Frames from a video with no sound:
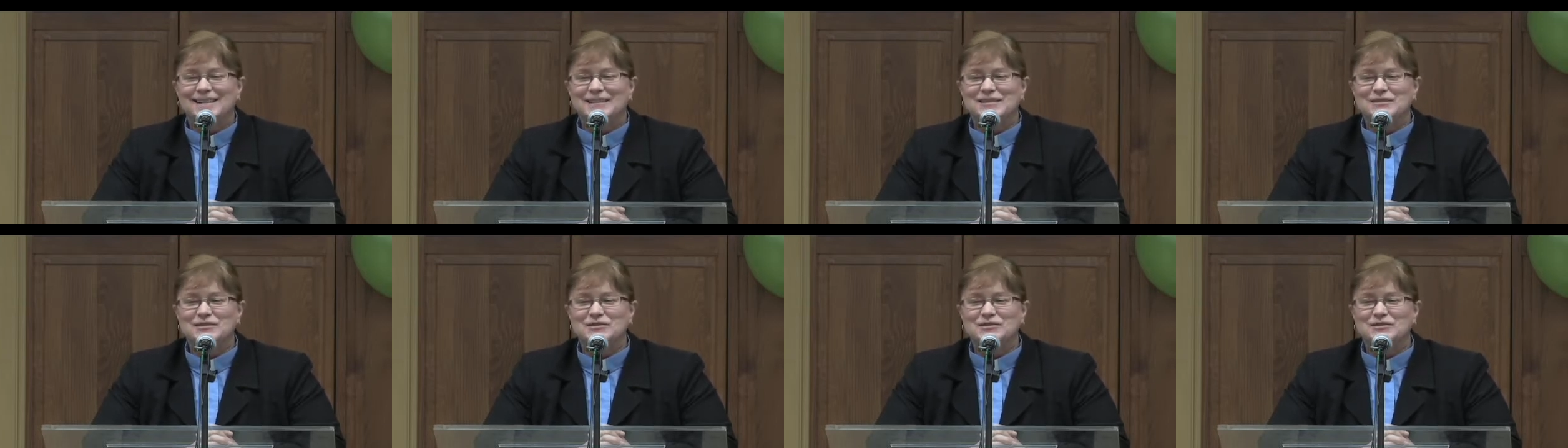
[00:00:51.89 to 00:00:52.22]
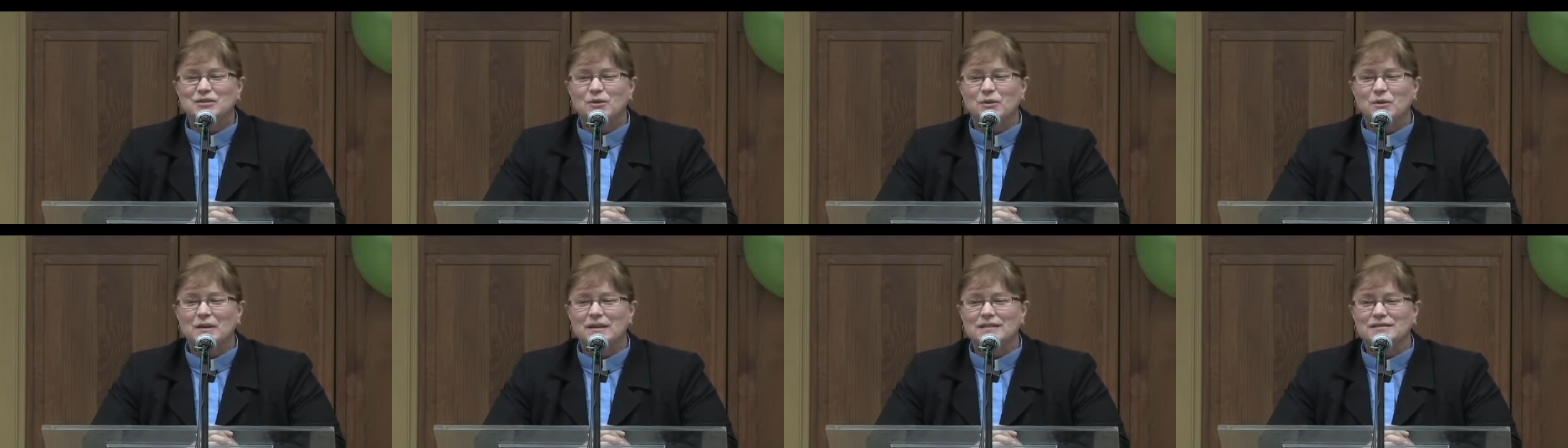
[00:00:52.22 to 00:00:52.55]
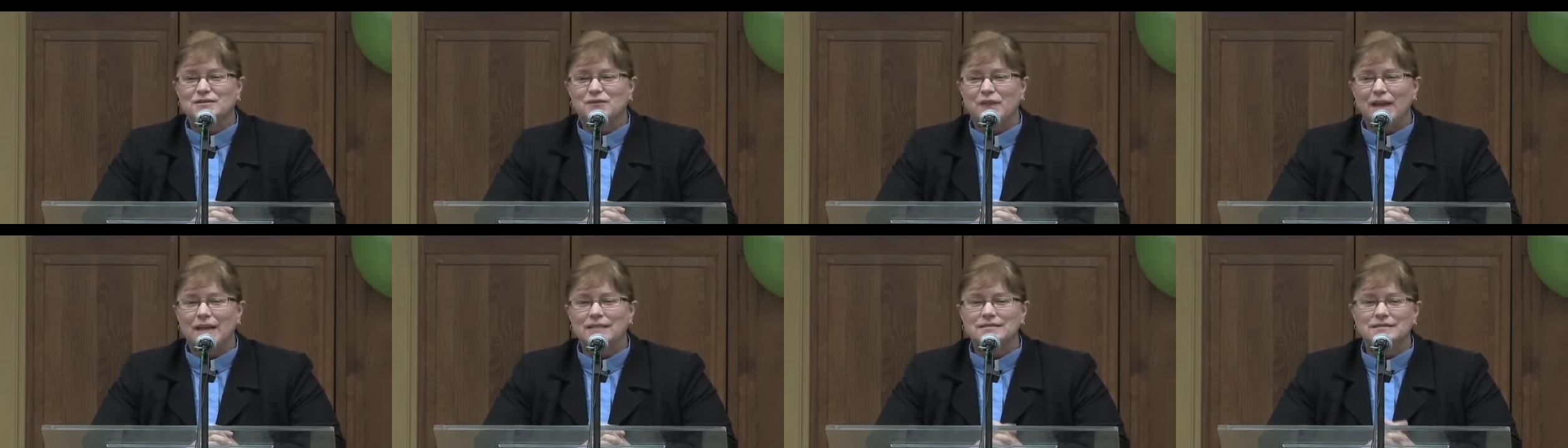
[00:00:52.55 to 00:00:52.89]
So
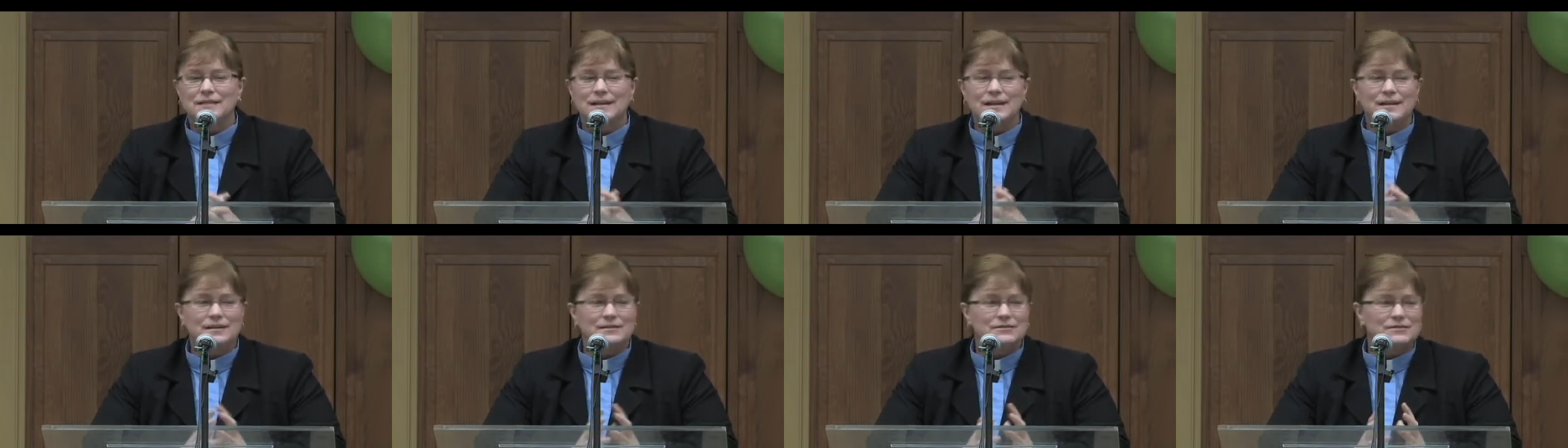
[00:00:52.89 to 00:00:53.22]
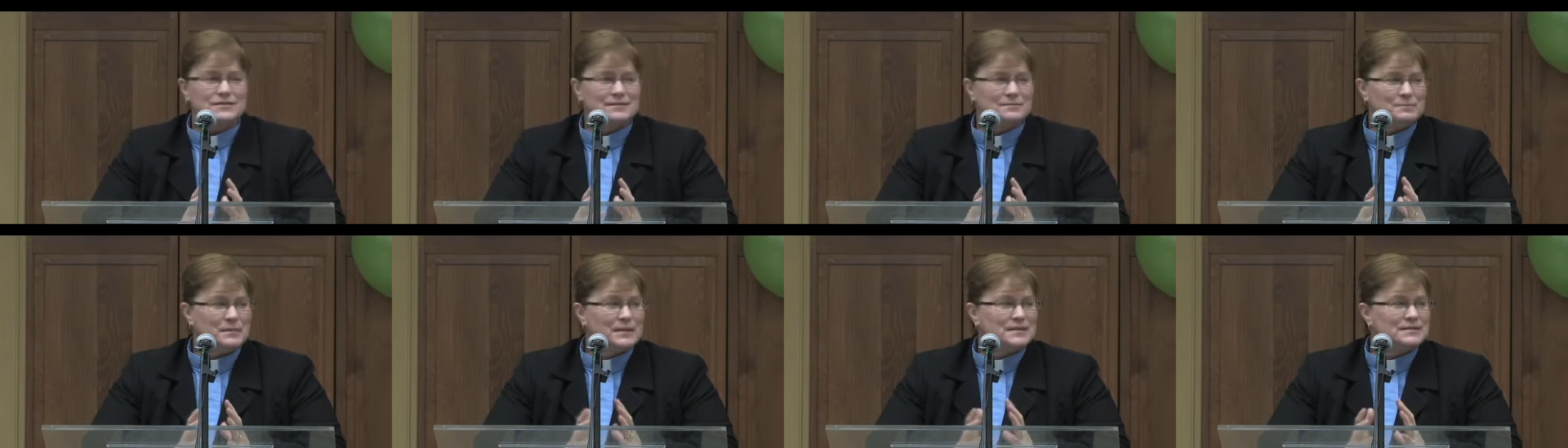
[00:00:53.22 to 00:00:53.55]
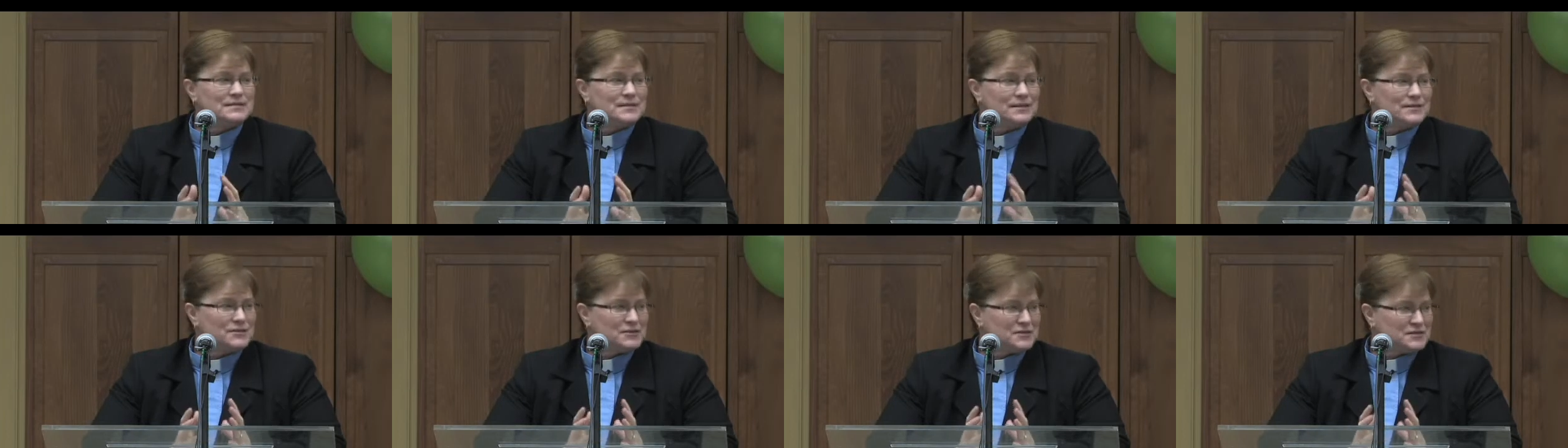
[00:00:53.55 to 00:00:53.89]
it's vastly
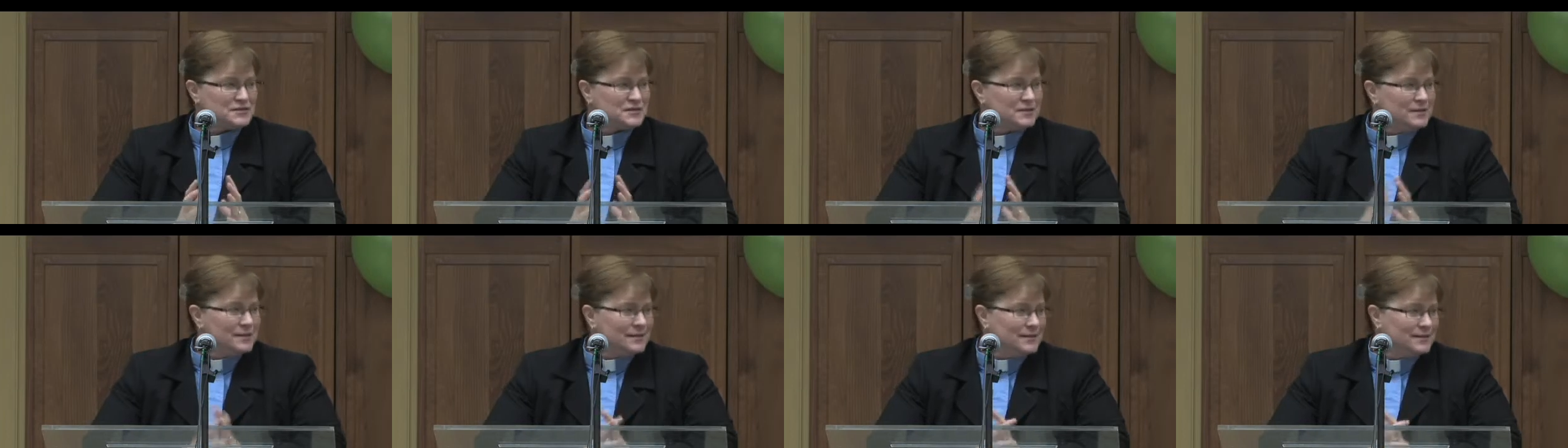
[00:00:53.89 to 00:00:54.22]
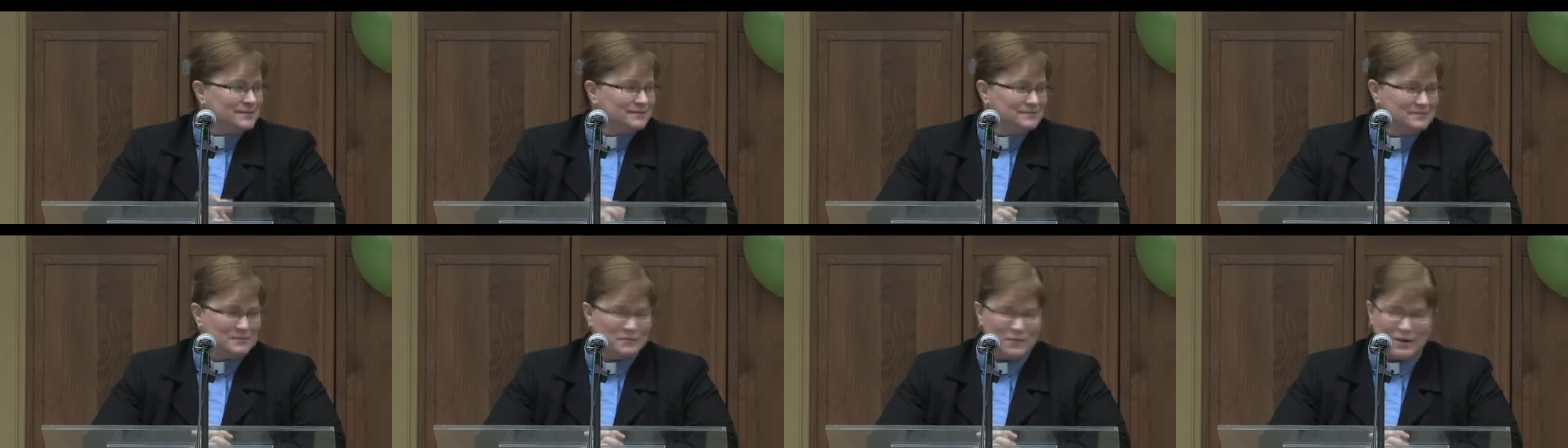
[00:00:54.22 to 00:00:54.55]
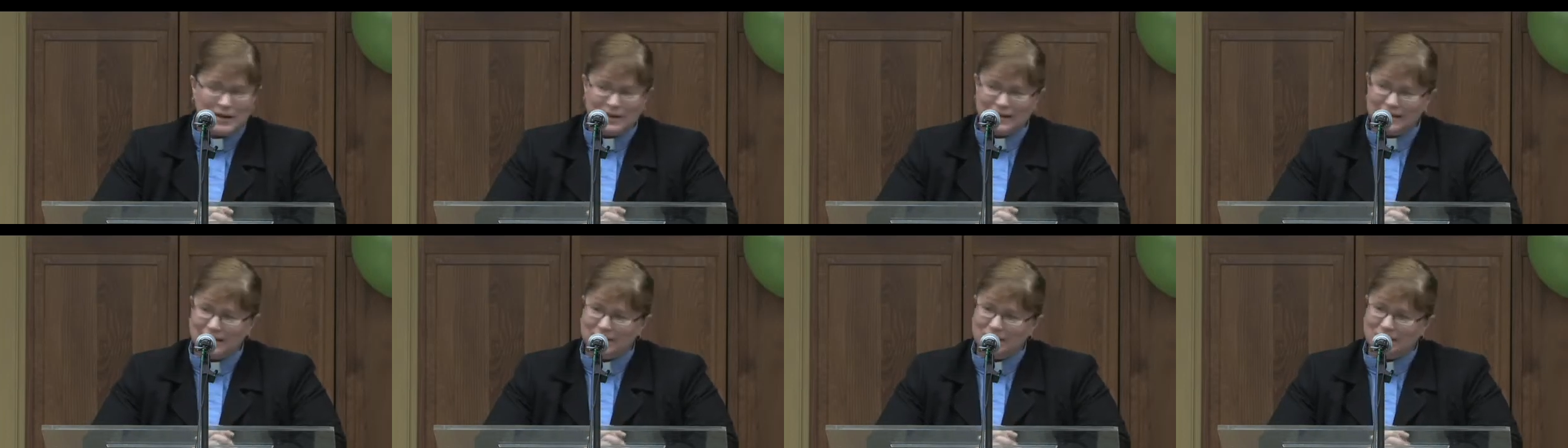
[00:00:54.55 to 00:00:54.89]
misunderstood
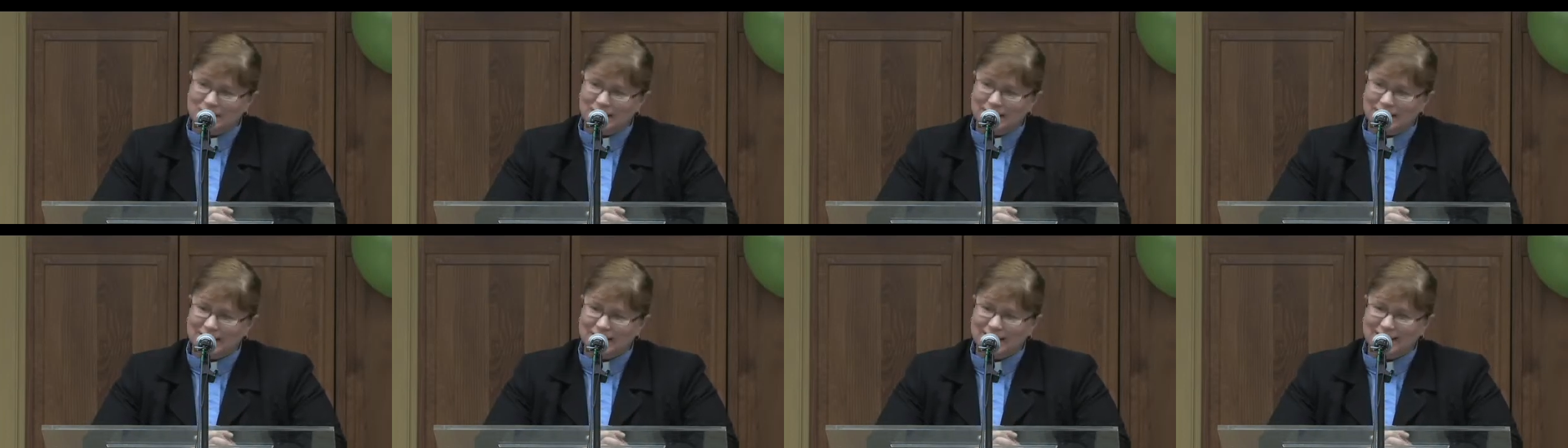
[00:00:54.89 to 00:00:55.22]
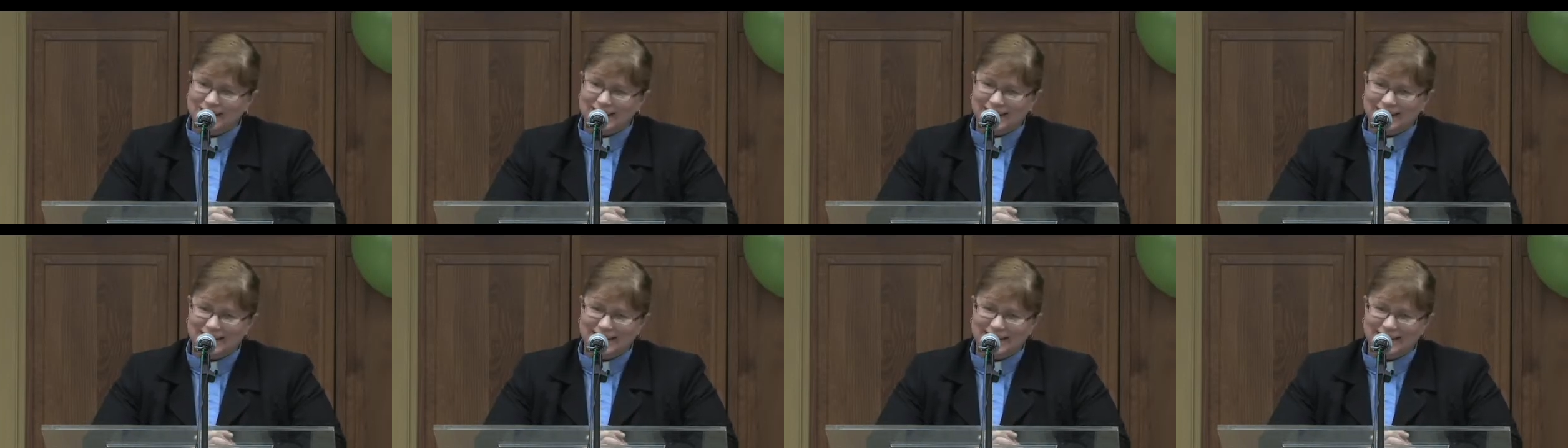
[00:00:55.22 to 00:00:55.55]
what